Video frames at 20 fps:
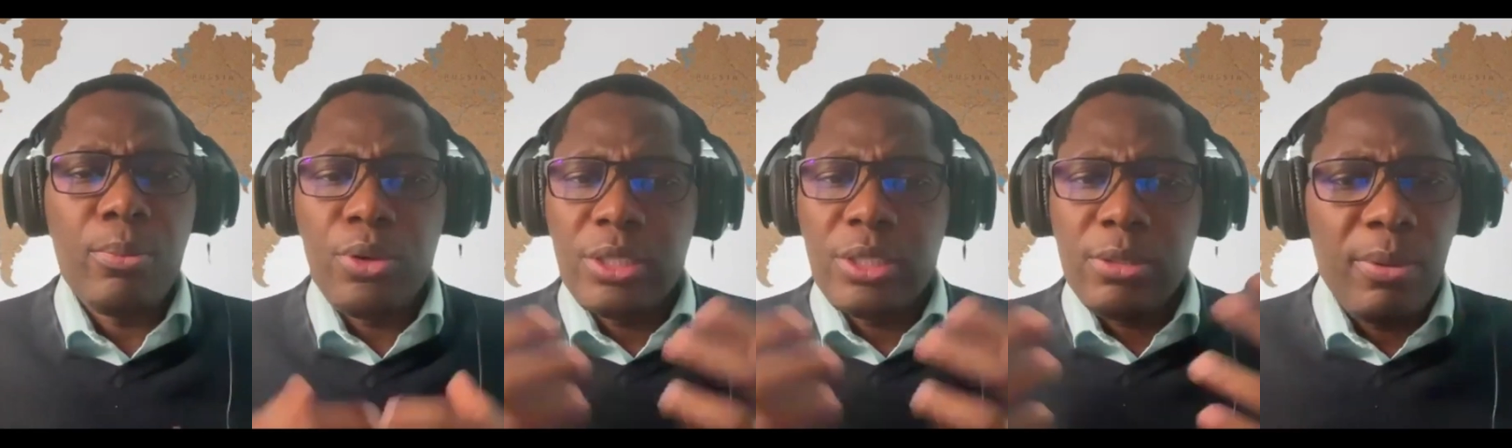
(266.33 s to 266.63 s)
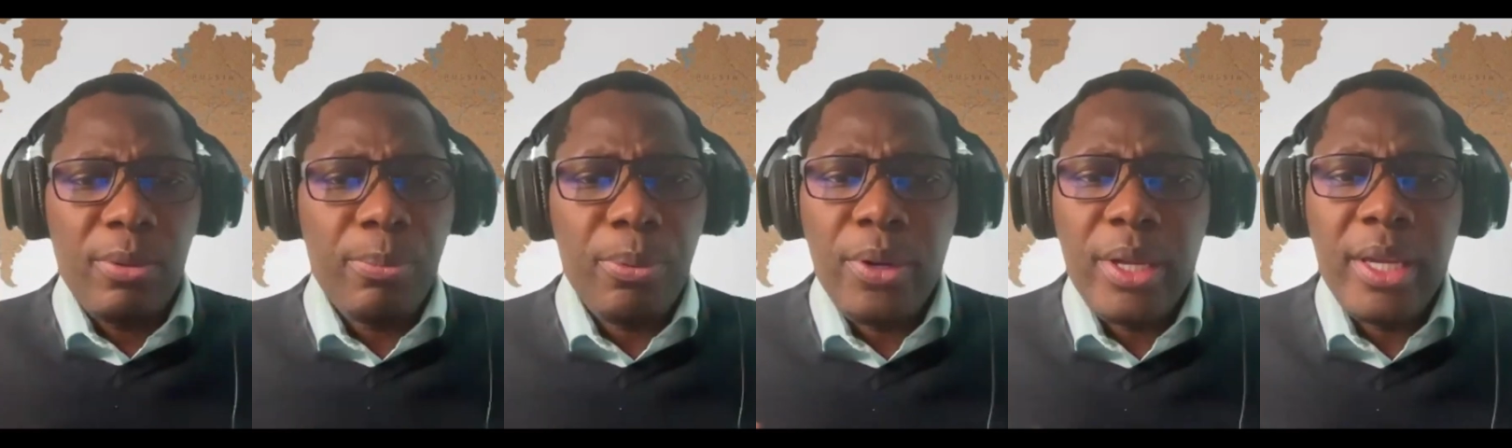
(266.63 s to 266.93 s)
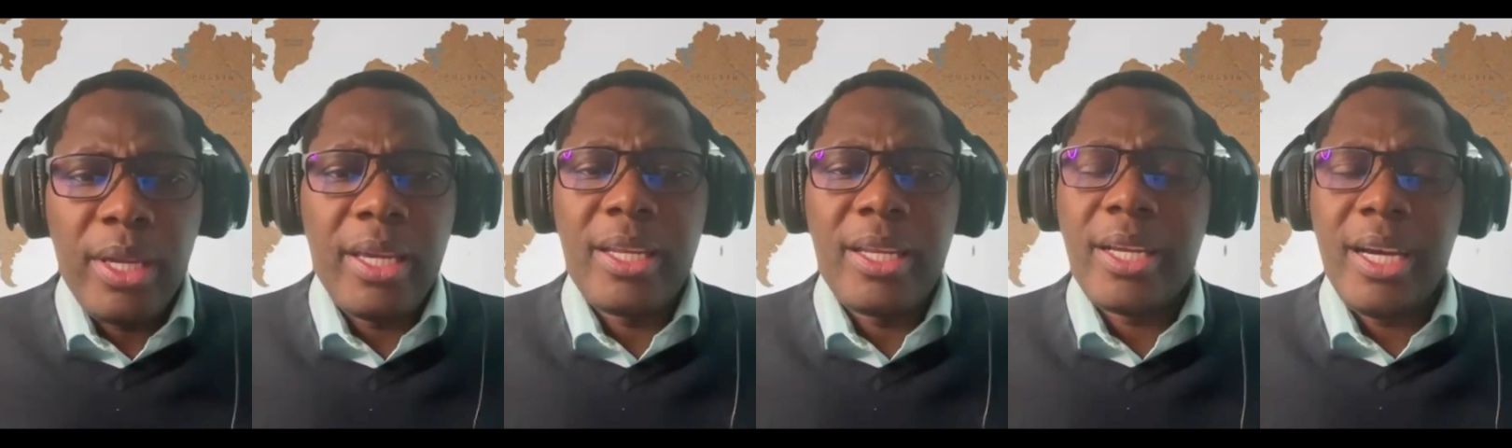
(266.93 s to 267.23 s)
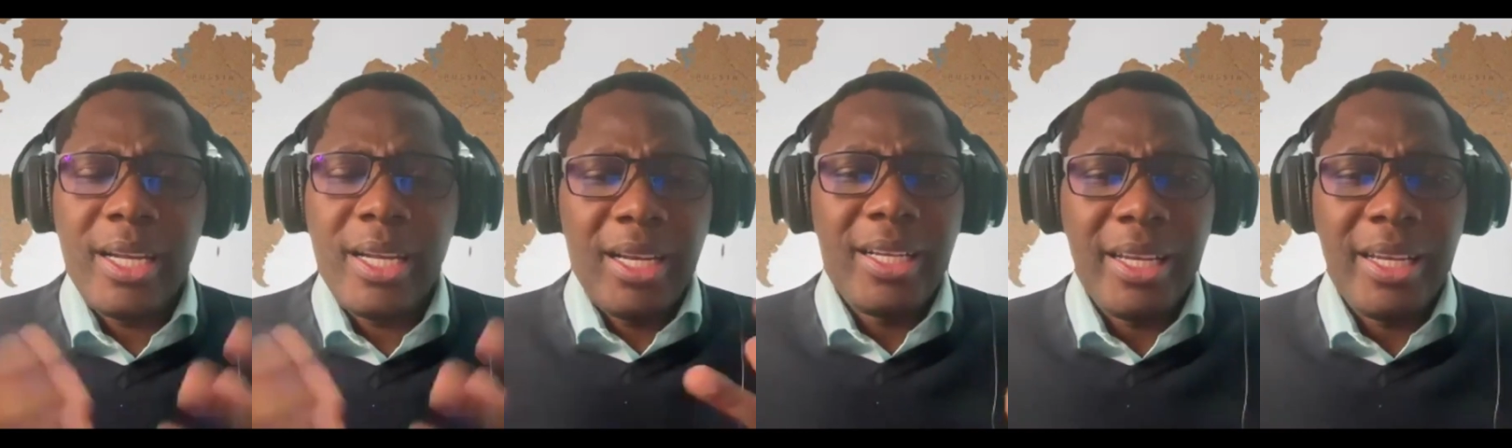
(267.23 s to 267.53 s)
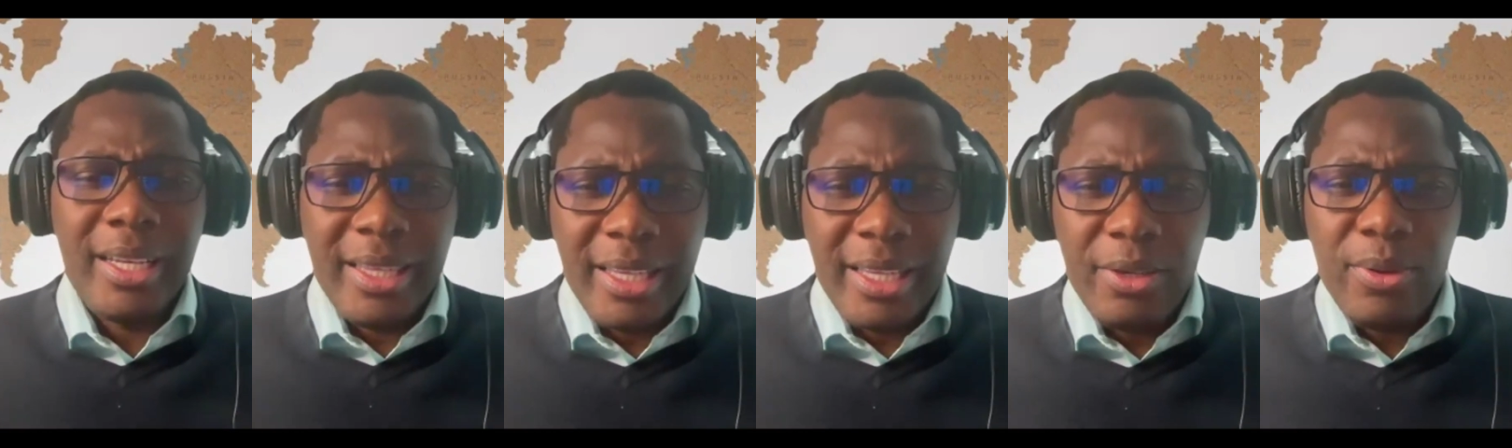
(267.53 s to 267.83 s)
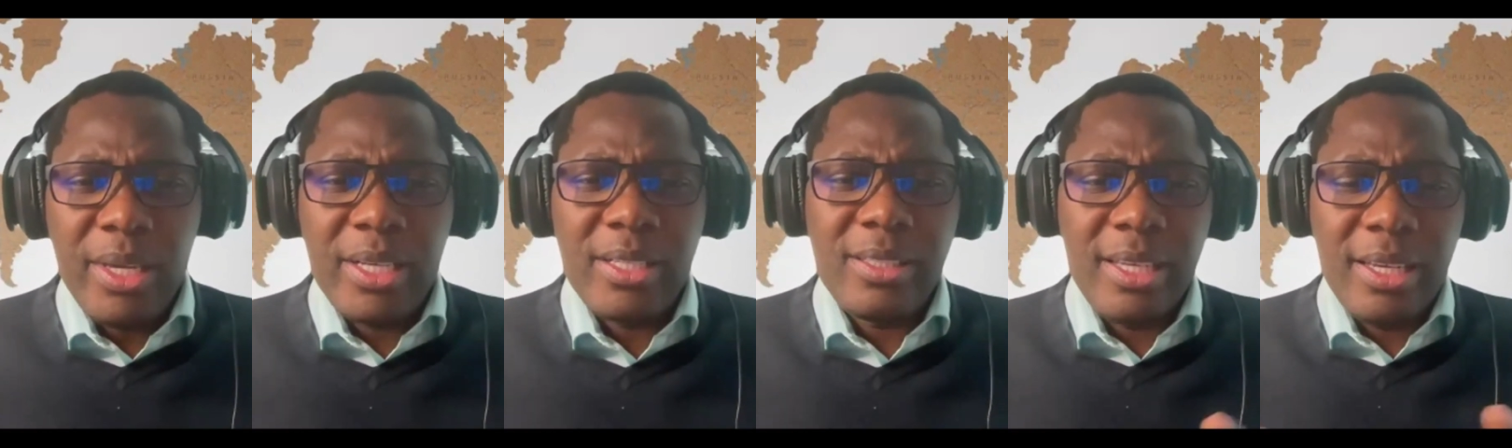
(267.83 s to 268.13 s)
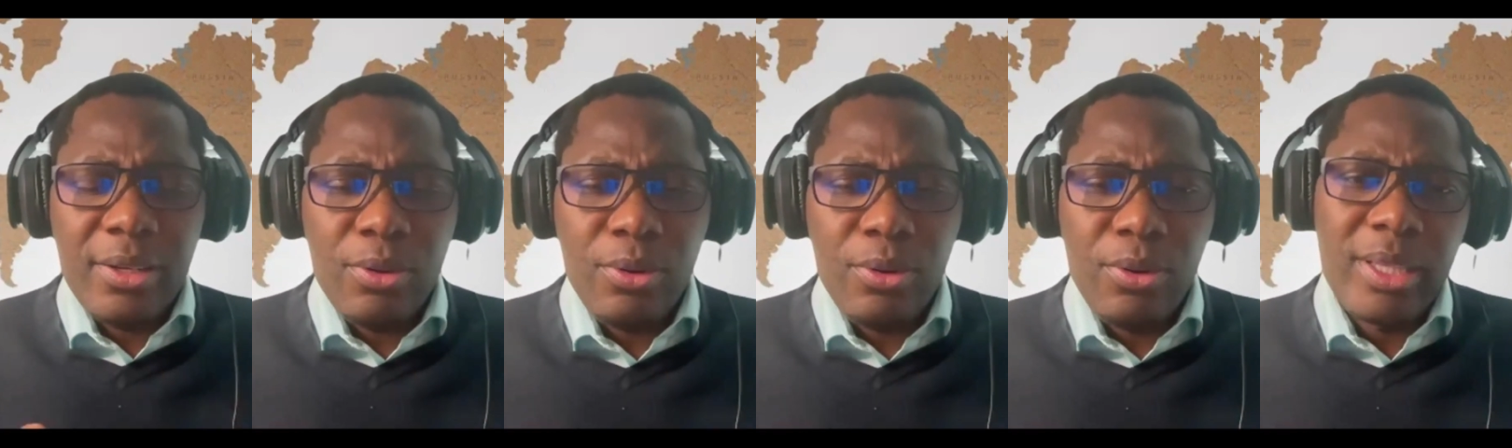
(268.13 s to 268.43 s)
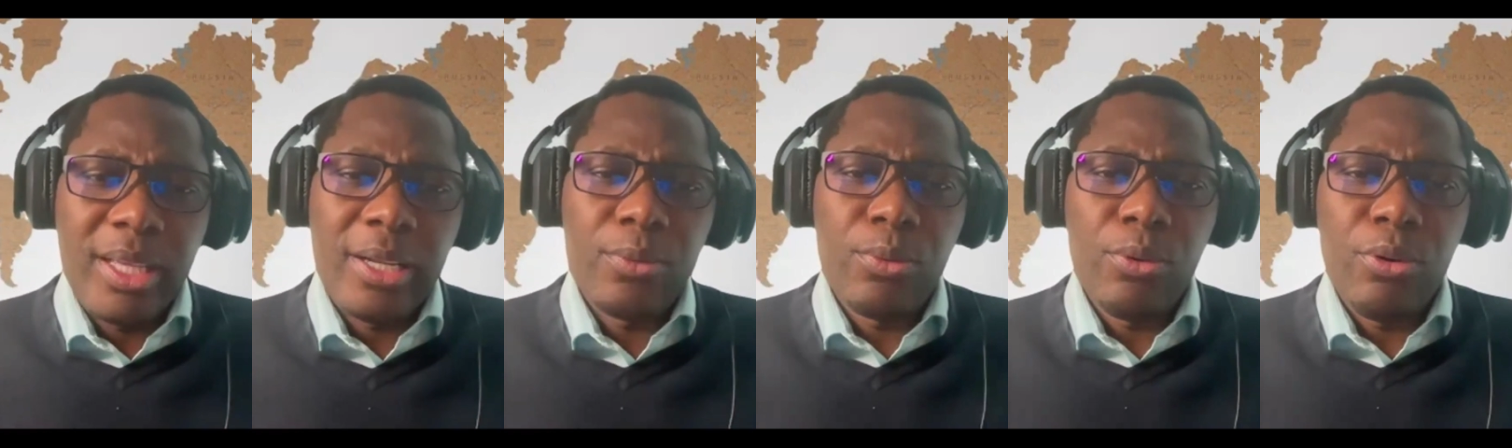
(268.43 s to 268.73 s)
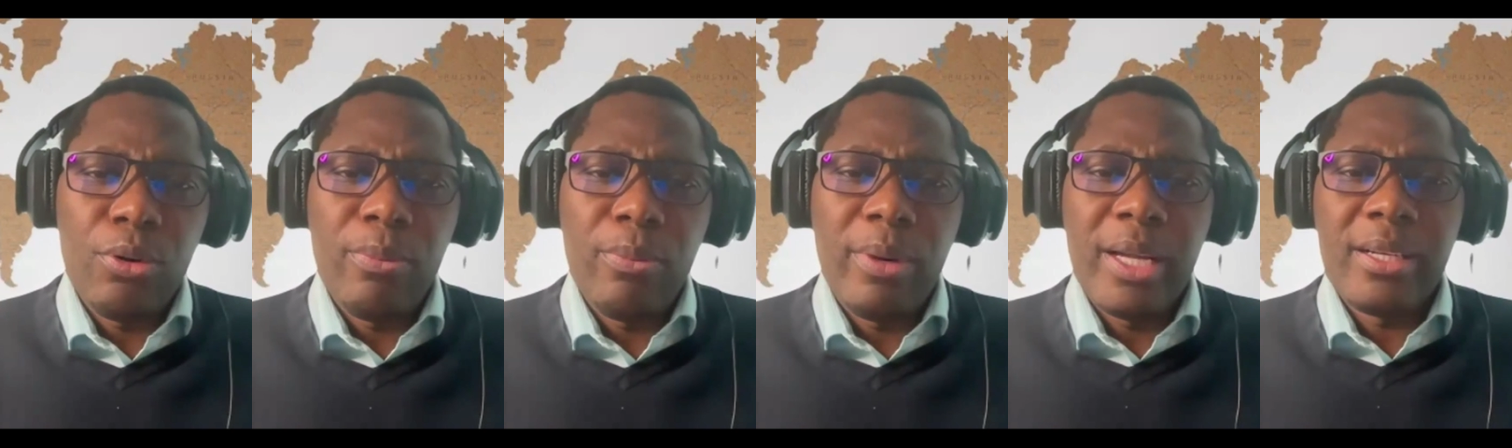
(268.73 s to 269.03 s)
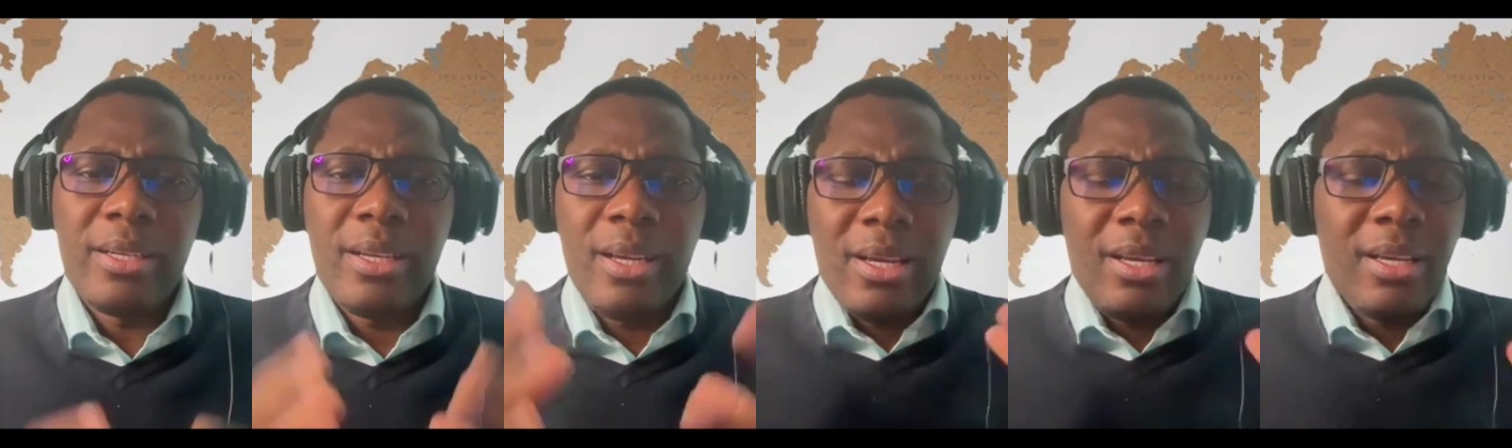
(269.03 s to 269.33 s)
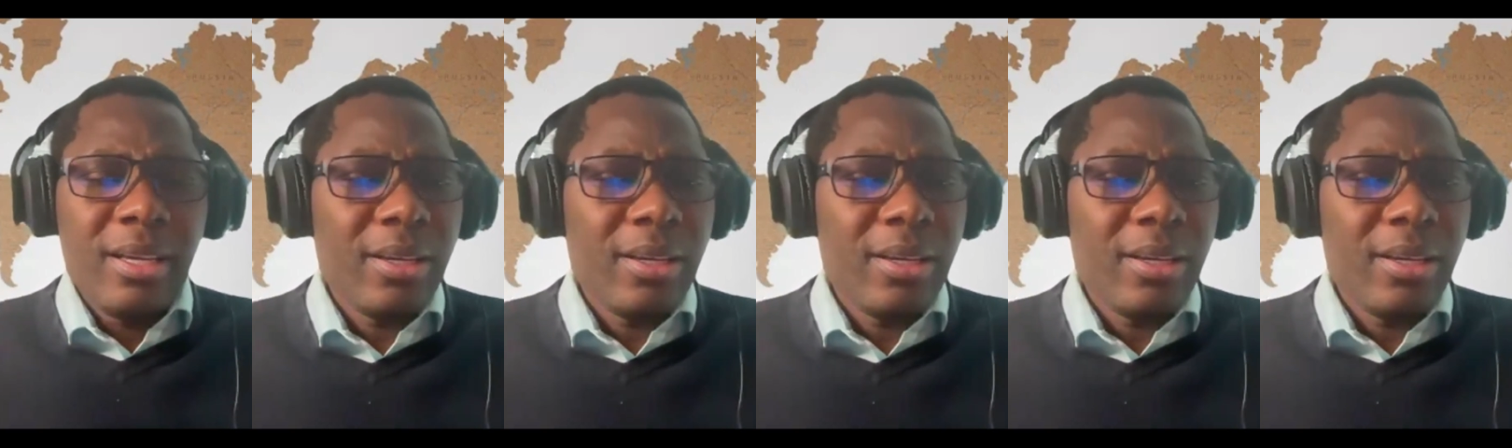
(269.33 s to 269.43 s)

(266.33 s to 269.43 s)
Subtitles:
Most people here in Canada and the US, they know that Walmart,